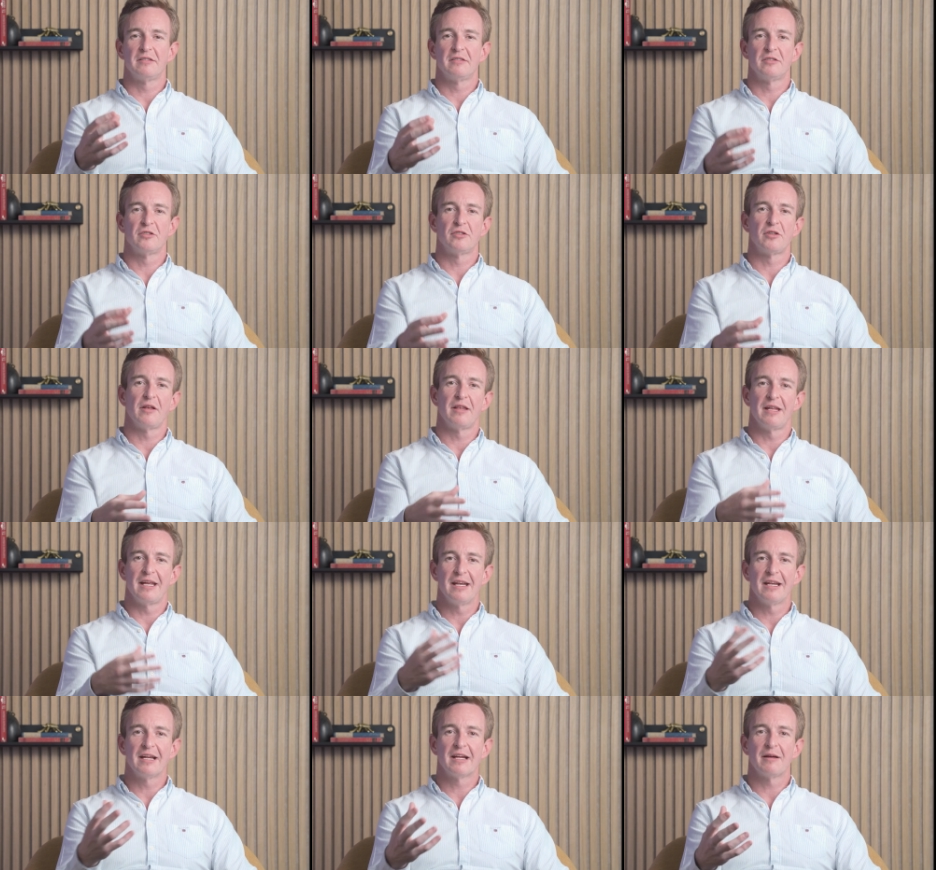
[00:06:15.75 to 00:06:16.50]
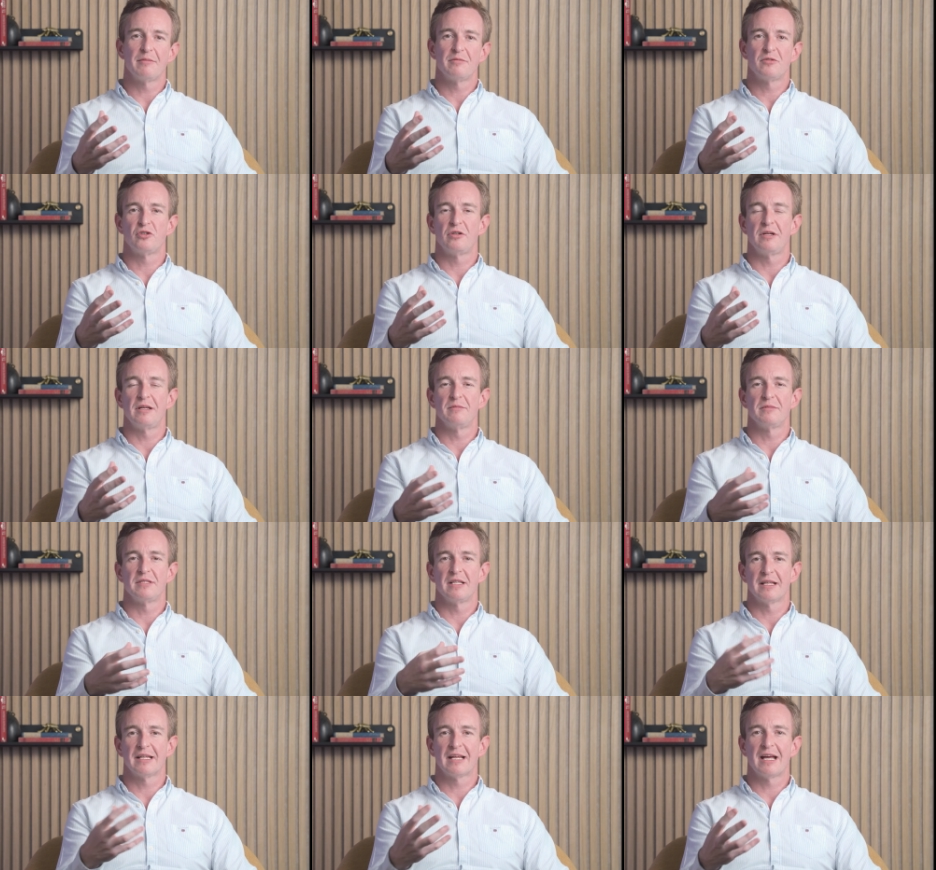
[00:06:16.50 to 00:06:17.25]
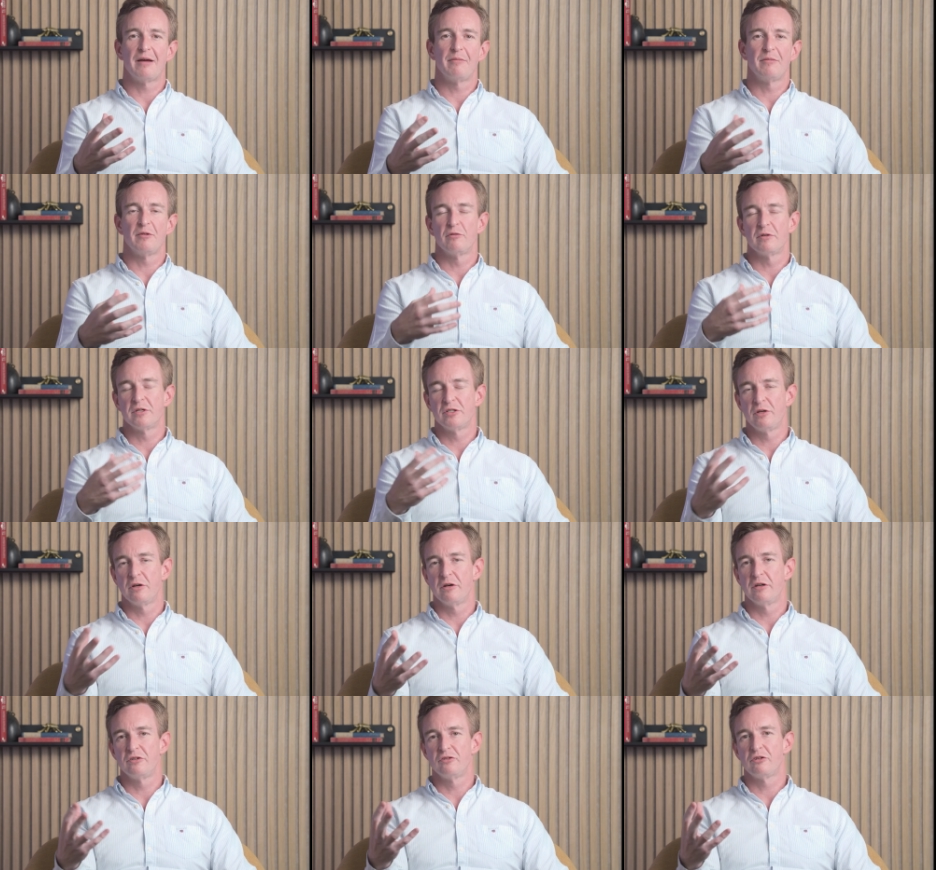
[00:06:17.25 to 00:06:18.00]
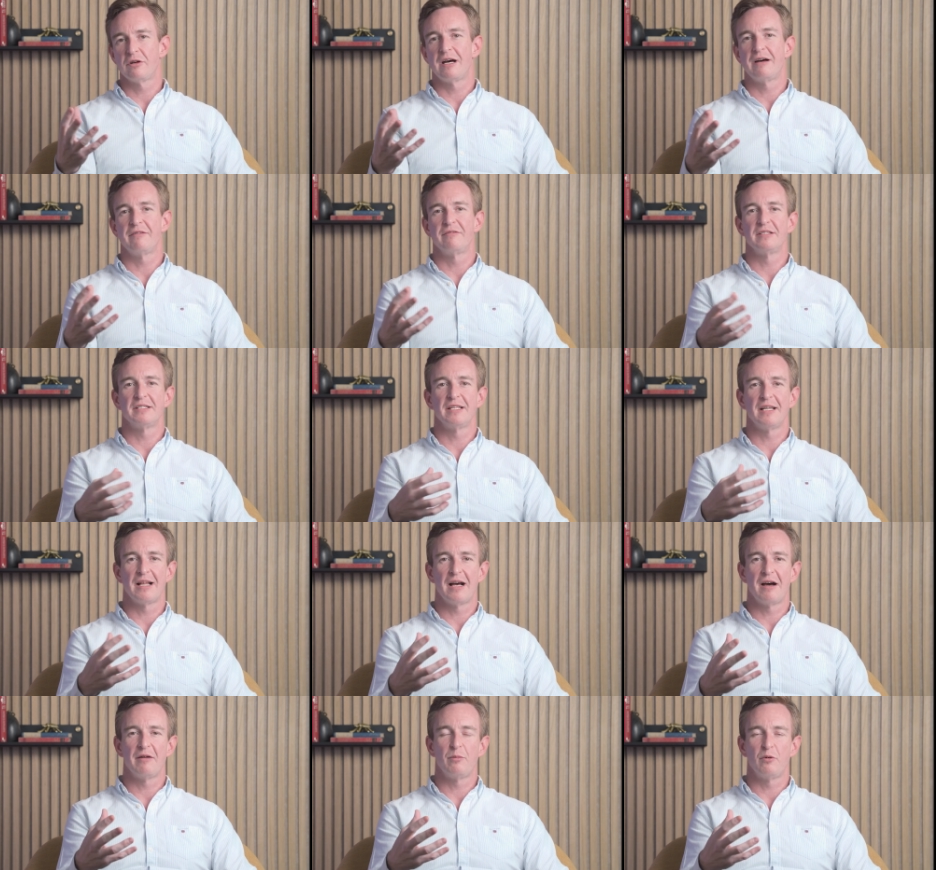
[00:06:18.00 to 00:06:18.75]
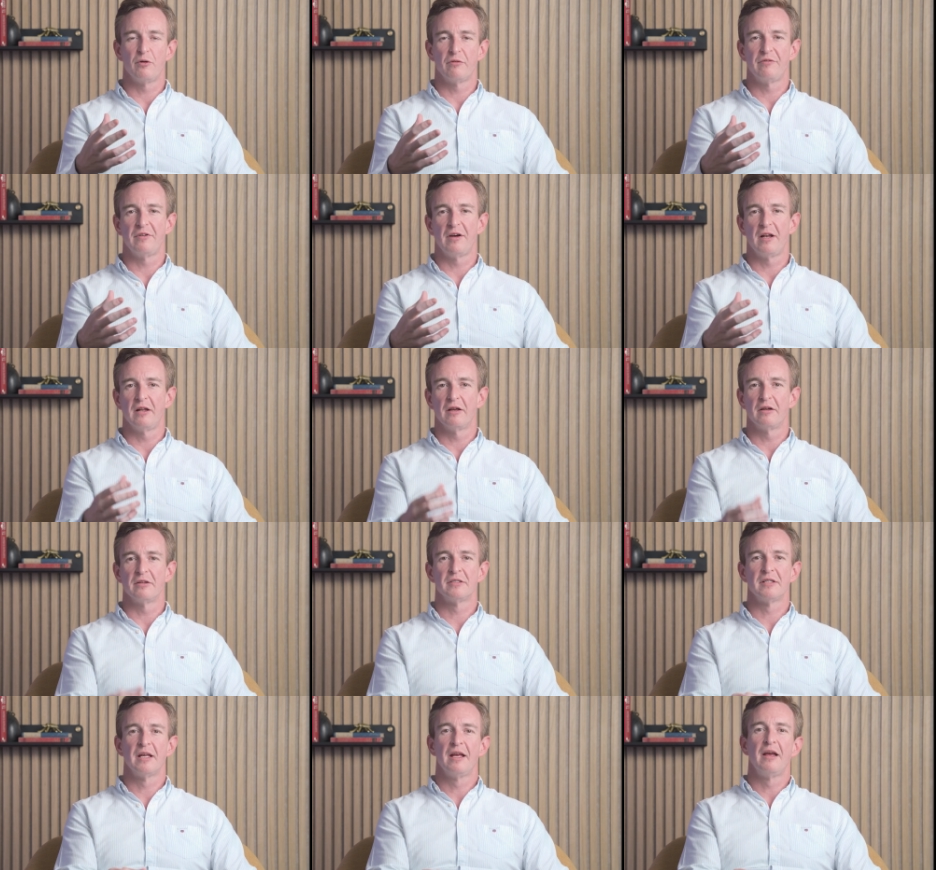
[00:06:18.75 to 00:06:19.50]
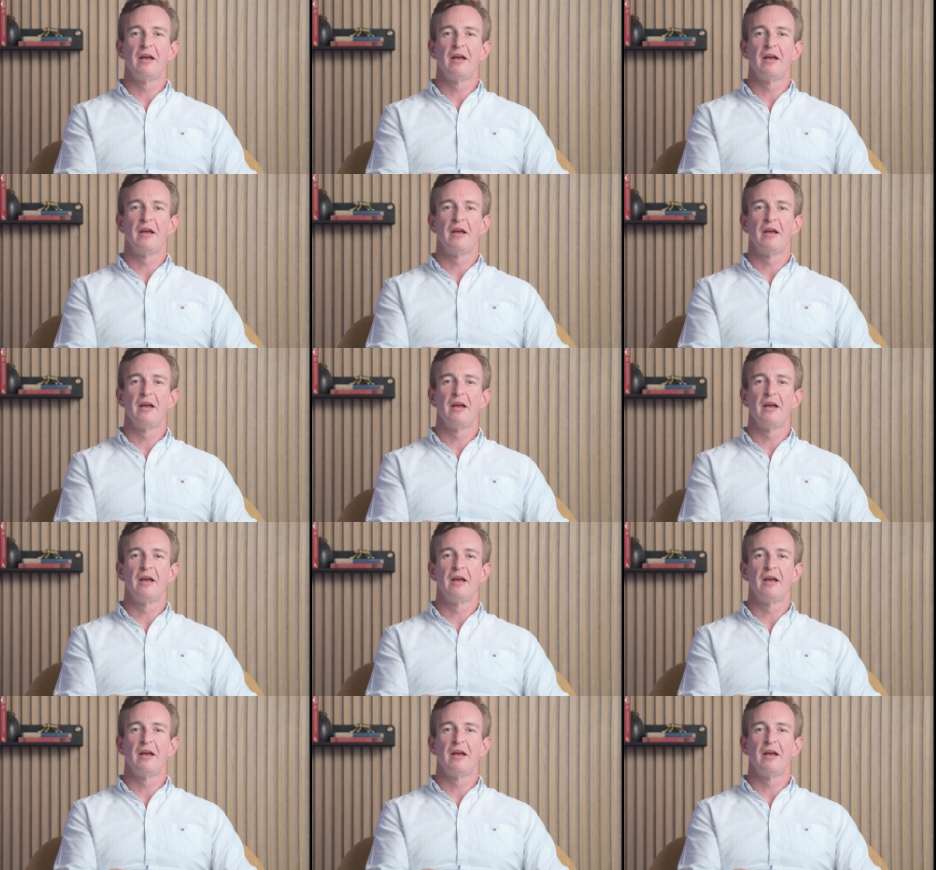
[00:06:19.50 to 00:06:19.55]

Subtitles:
So the income streams that come, the return drivers in our portfolios,